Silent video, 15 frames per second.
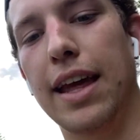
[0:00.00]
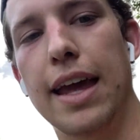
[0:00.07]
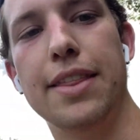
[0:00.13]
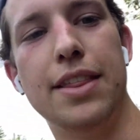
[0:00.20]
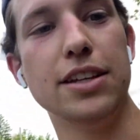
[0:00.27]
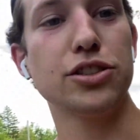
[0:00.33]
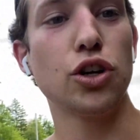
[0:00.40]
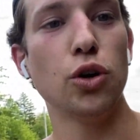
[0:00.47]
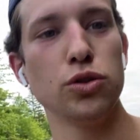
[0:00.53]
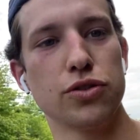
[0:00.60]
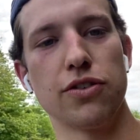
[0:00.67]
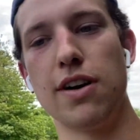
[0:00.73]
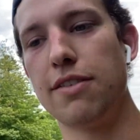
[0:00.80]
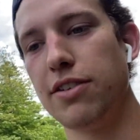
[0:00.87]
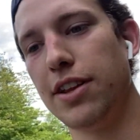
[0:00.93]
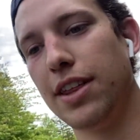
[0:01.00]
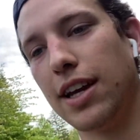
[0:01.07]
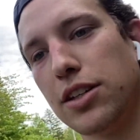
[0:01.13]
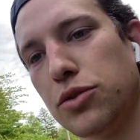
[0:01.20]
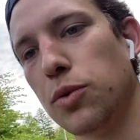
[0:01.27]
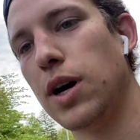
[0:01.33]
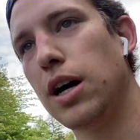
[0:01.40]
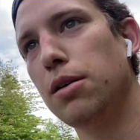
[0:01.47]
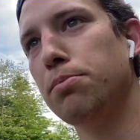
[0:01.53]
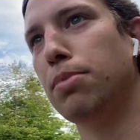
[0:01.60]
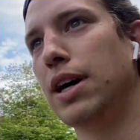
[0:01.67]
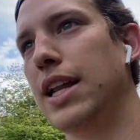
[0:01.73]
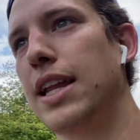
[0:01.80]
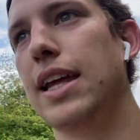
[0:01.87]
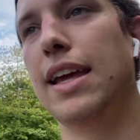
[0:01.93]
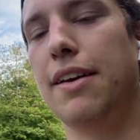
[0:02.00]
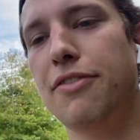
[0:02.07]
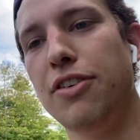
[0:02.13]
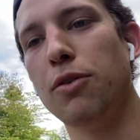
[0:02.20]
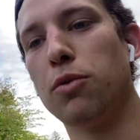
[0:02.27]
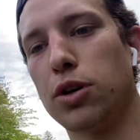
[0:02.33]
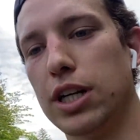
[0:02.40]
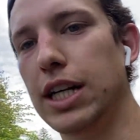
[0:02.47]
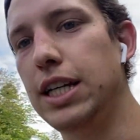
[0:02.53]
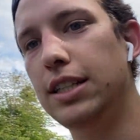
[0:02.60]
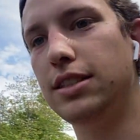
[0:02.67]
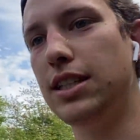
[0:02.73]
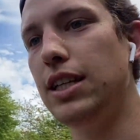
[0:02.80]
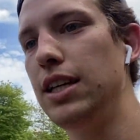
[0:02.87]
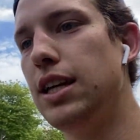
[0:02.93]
this goes for everything as well, but if it were easy,